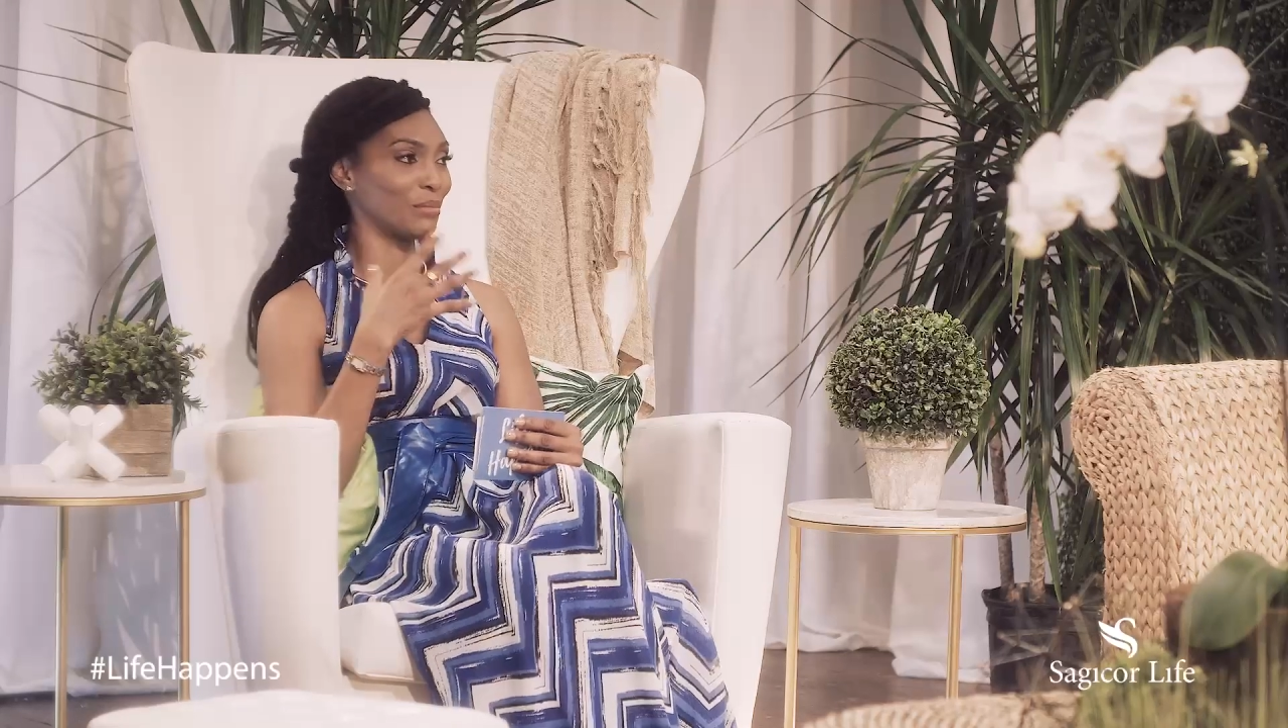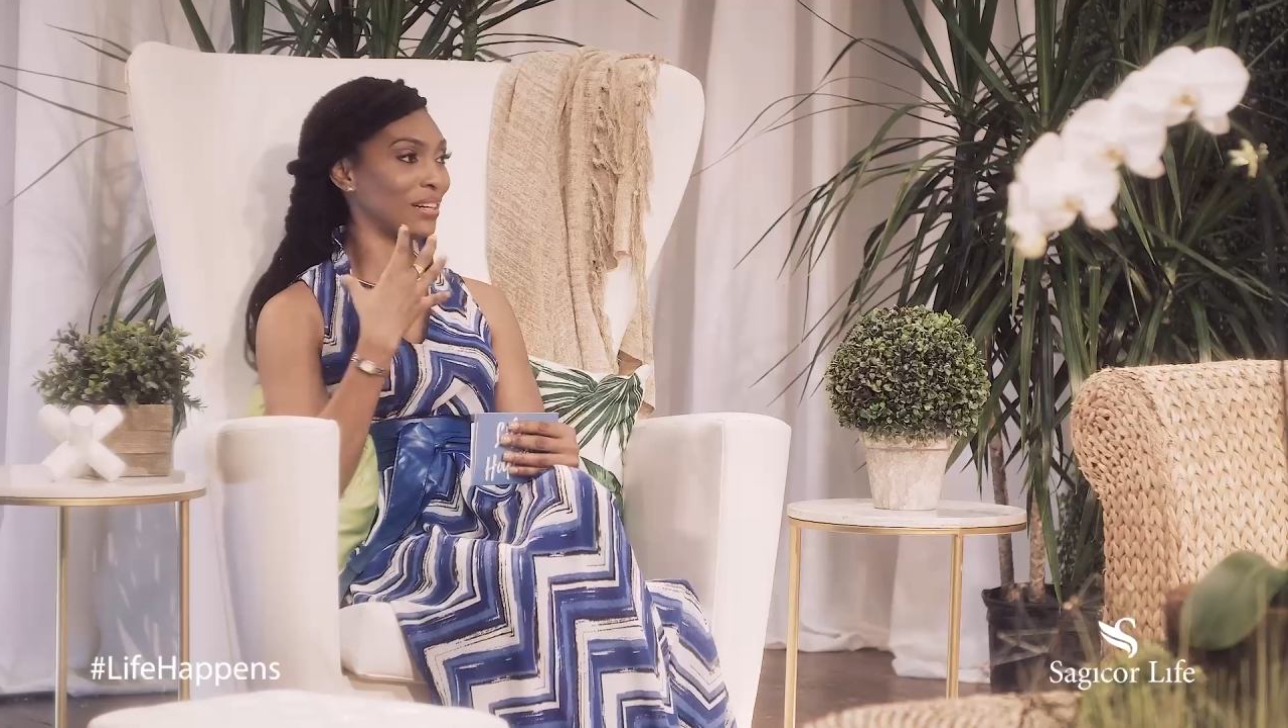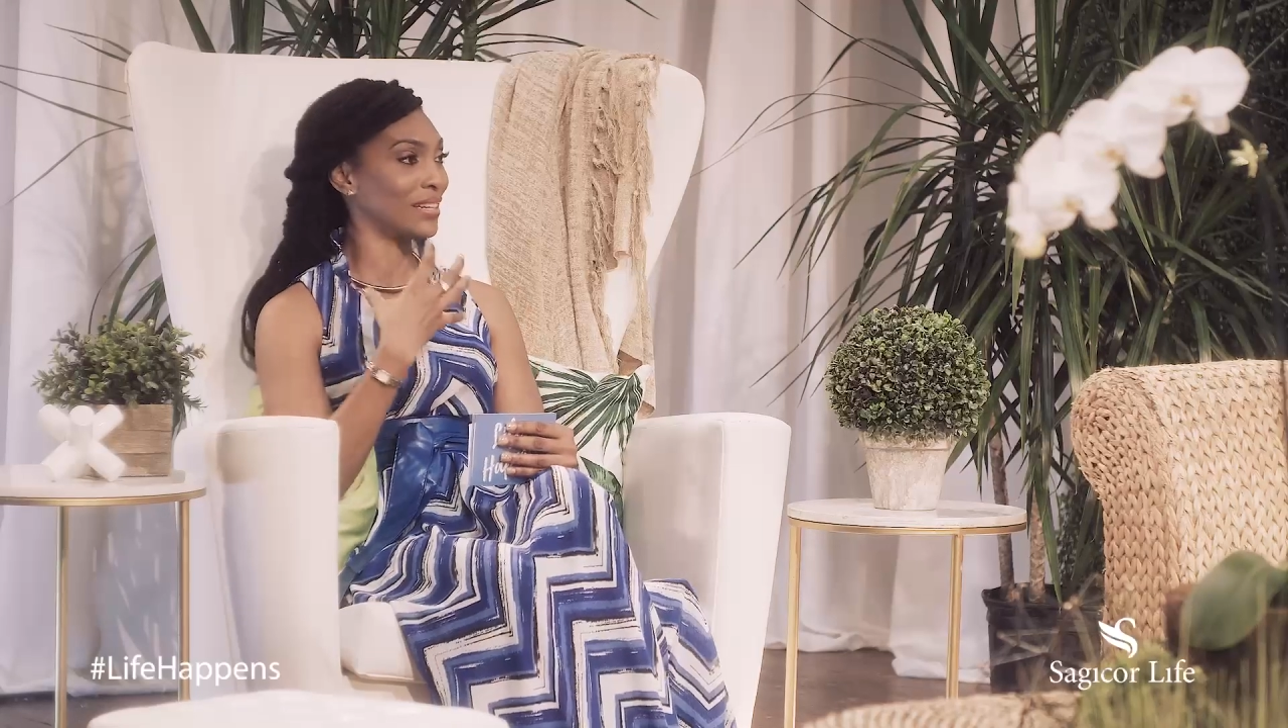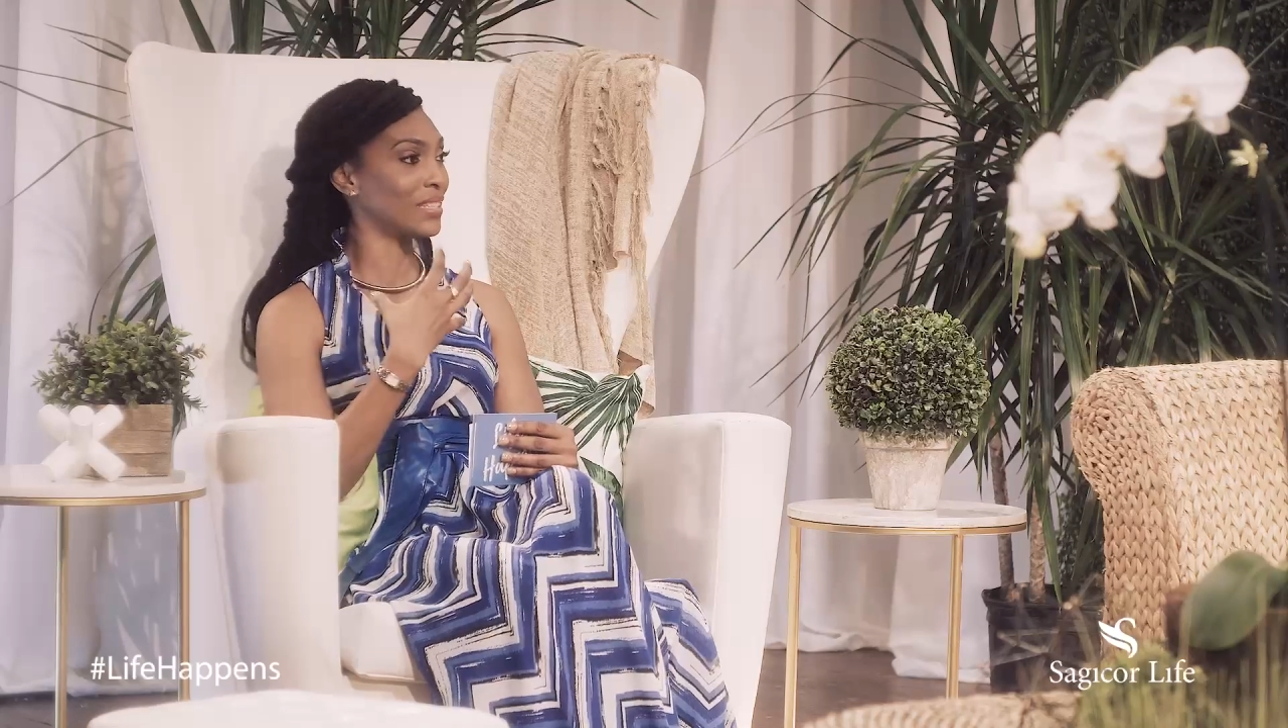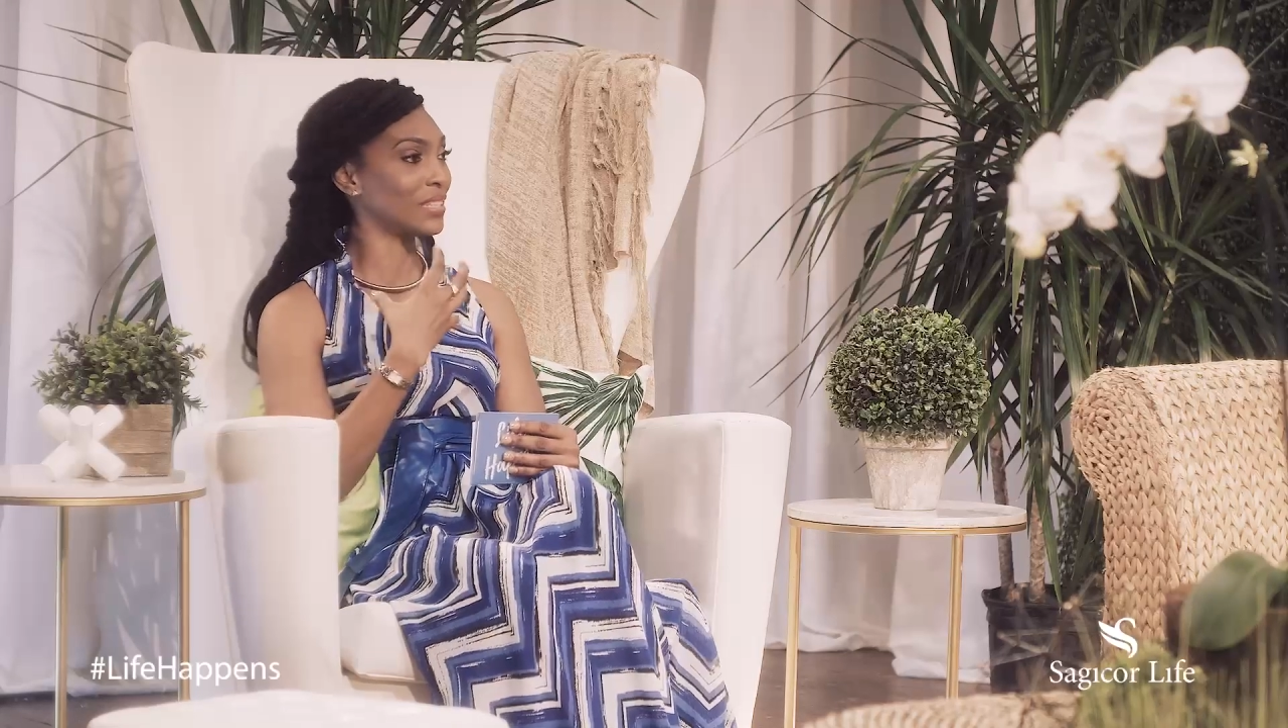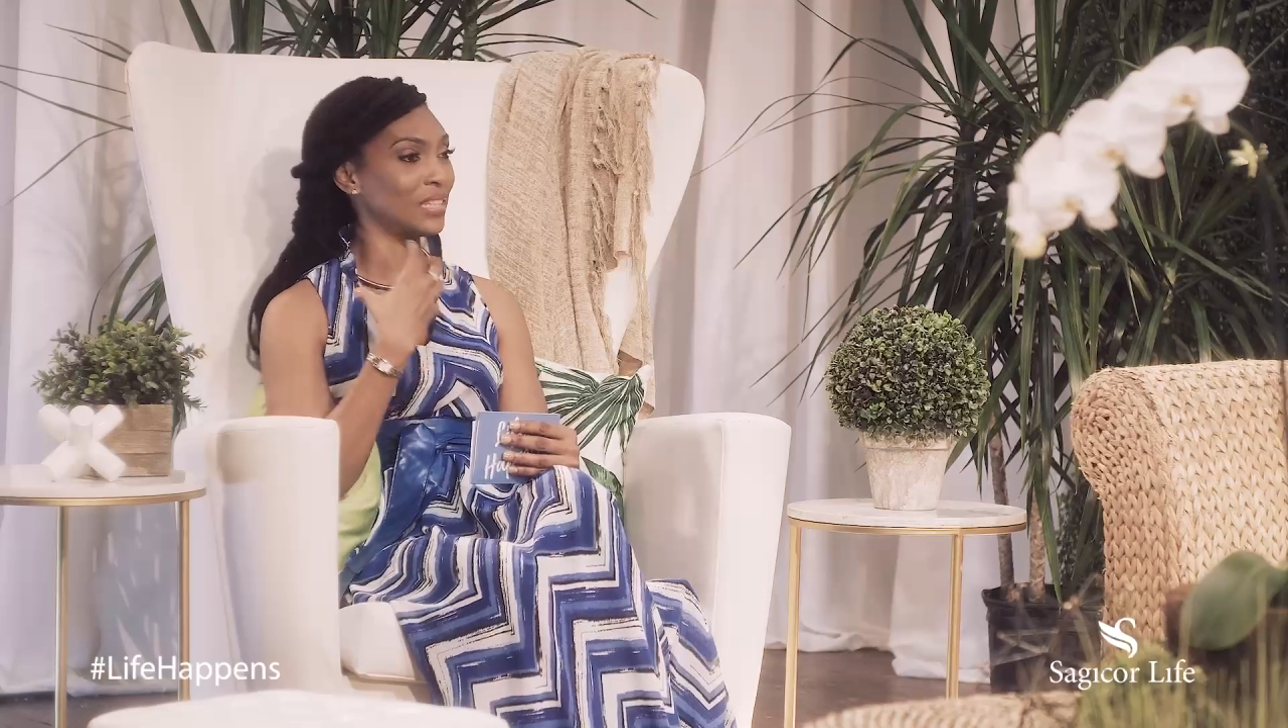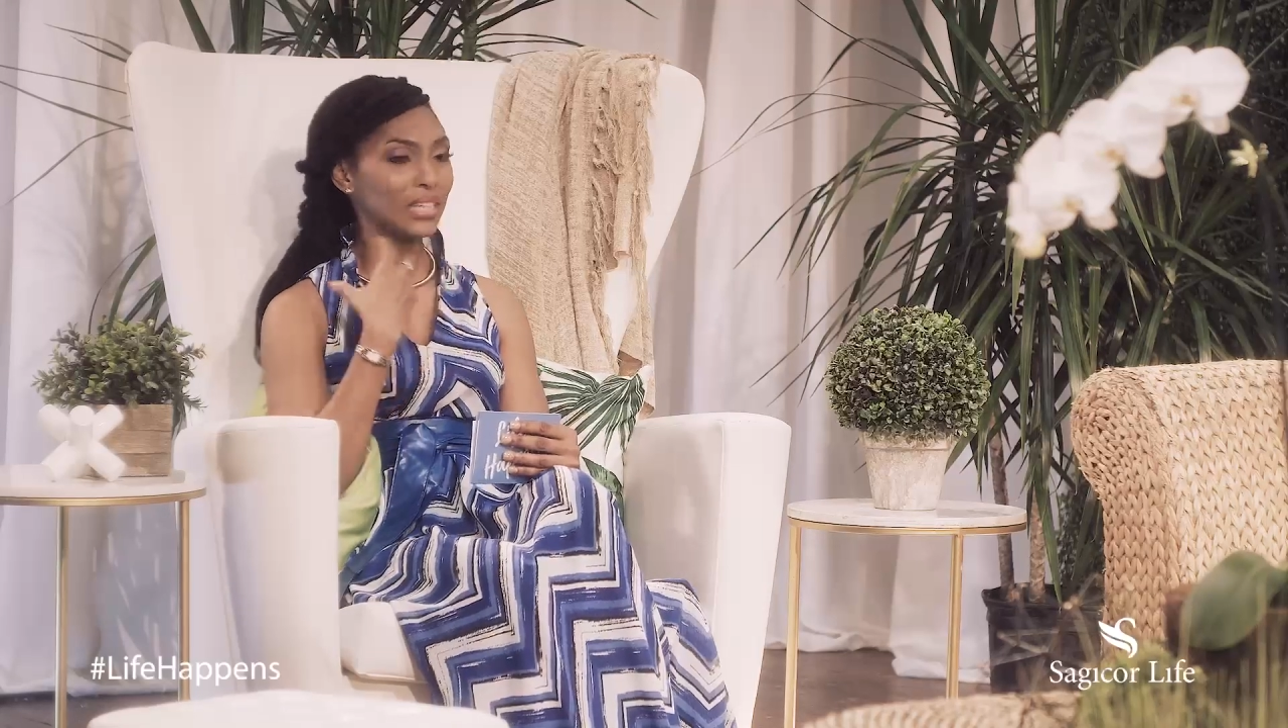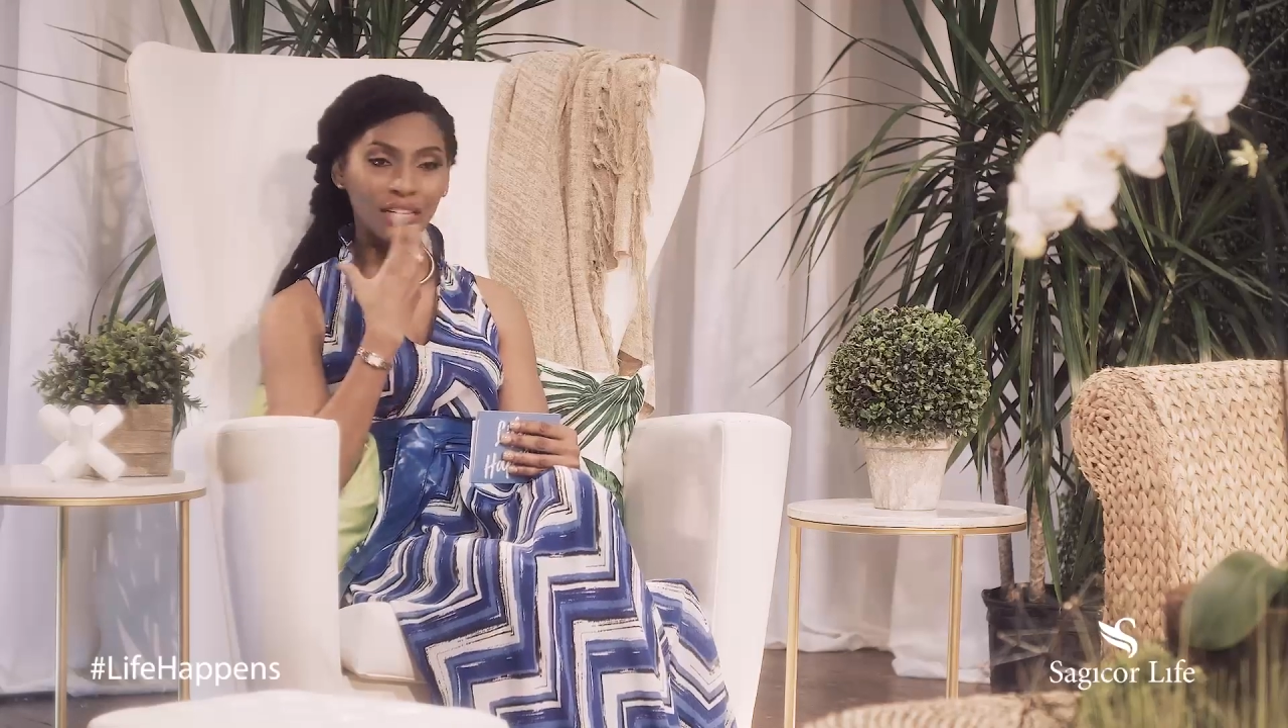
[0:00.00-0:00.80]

because you